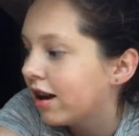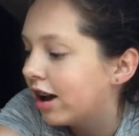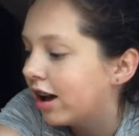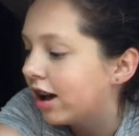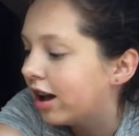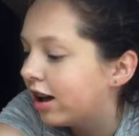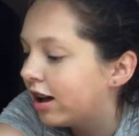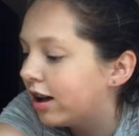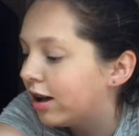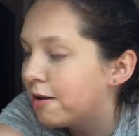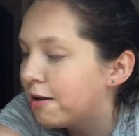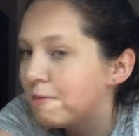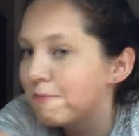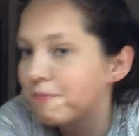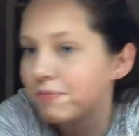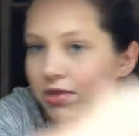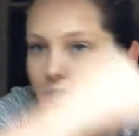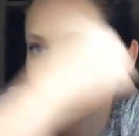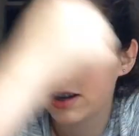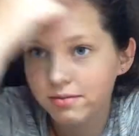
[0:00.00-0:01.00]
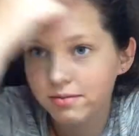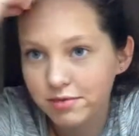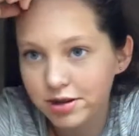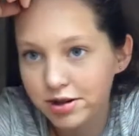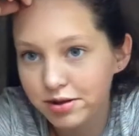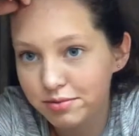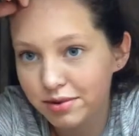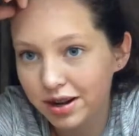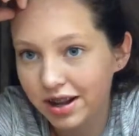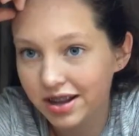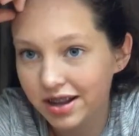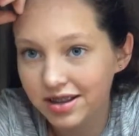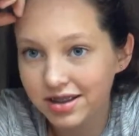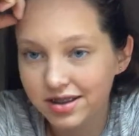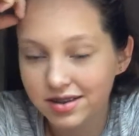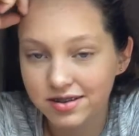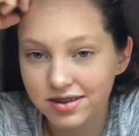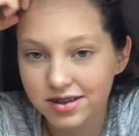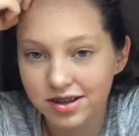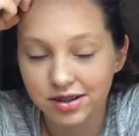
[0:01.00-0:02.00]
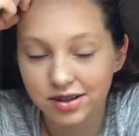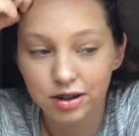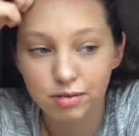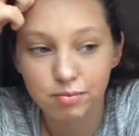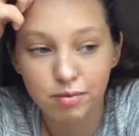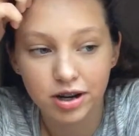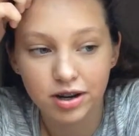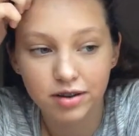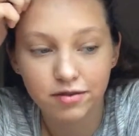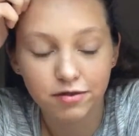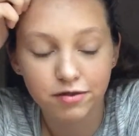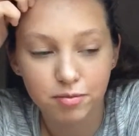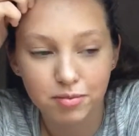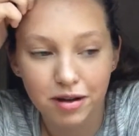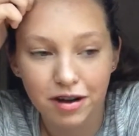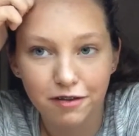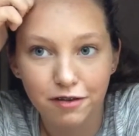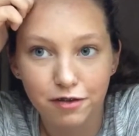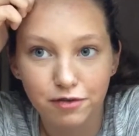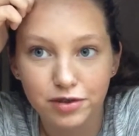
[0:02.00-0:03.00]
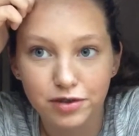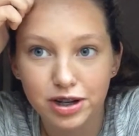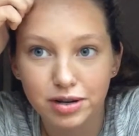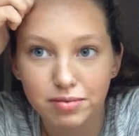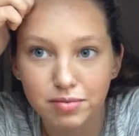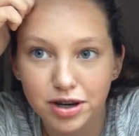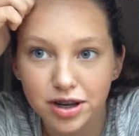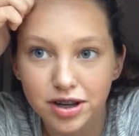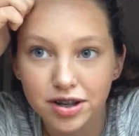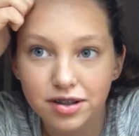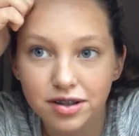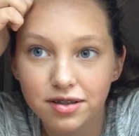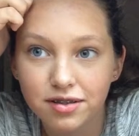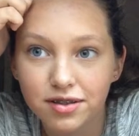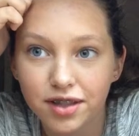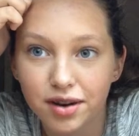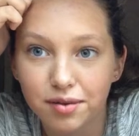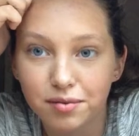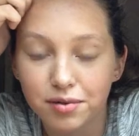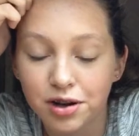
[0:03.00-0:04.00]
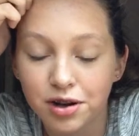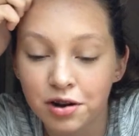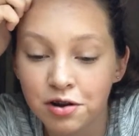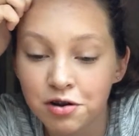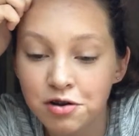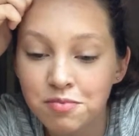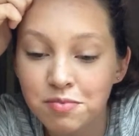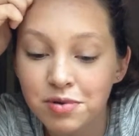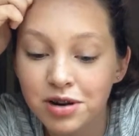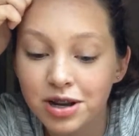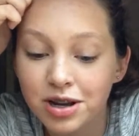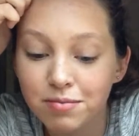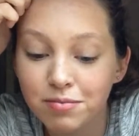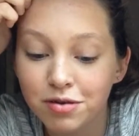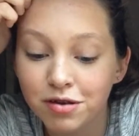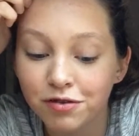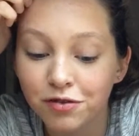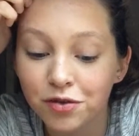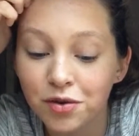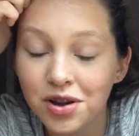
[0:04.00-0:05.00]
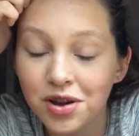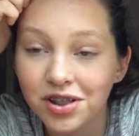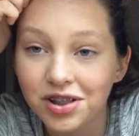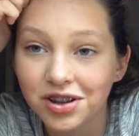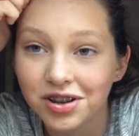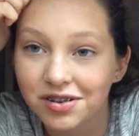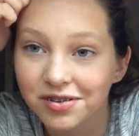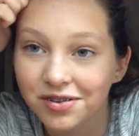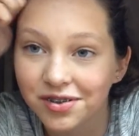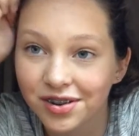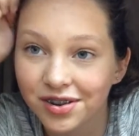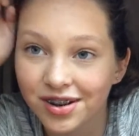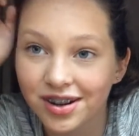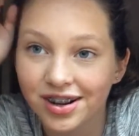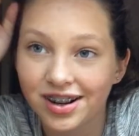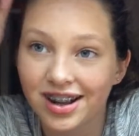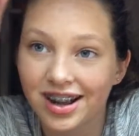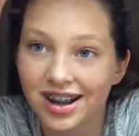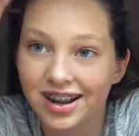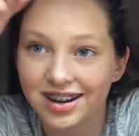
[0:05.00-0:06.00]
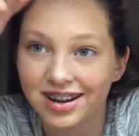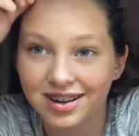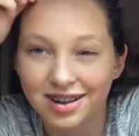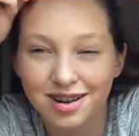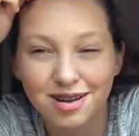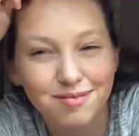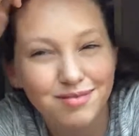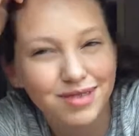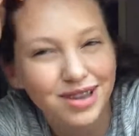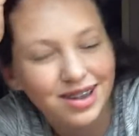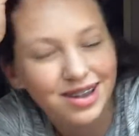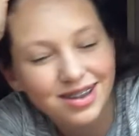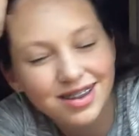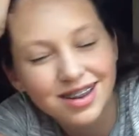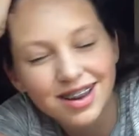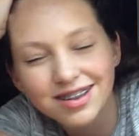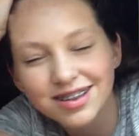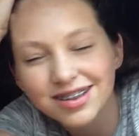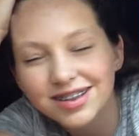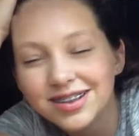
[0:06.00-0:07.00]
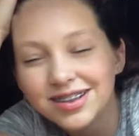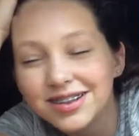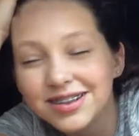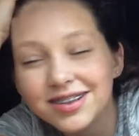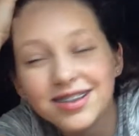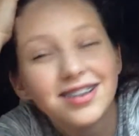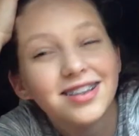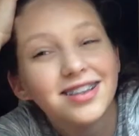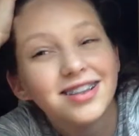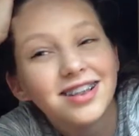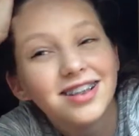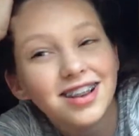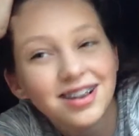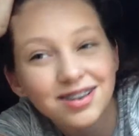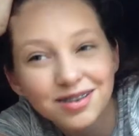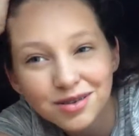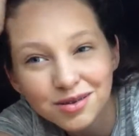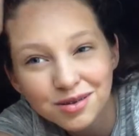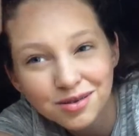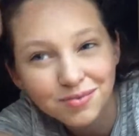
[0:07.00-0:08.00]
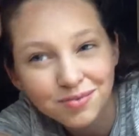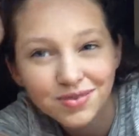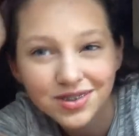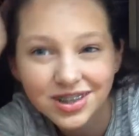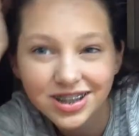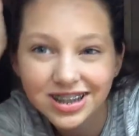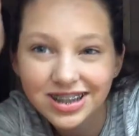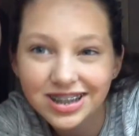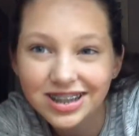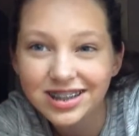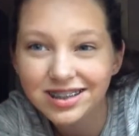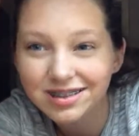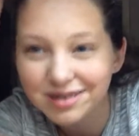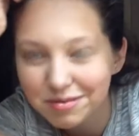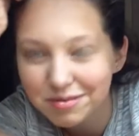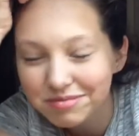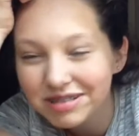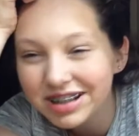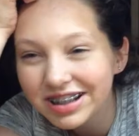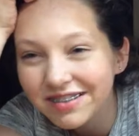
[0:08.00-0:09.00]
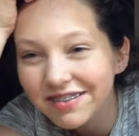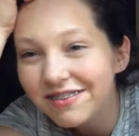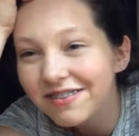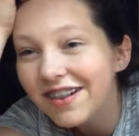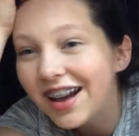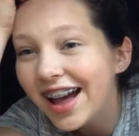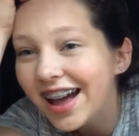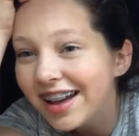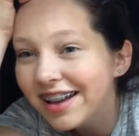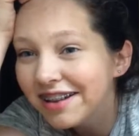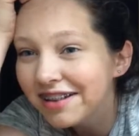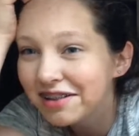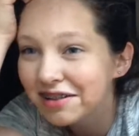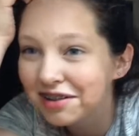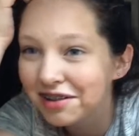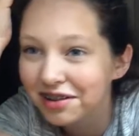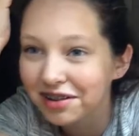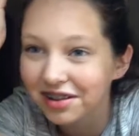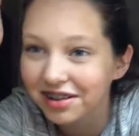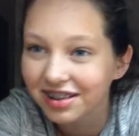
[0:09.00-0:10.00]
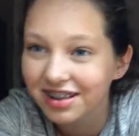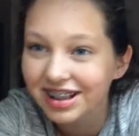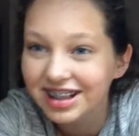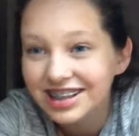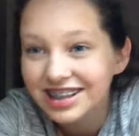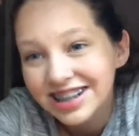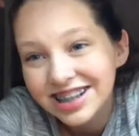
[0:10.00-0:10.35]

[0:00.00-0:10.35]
I'm gonna wait till it's been in for about 15 minutes, then I'm gonna open it and put foil over it and hope this doesn't turn into a big fail.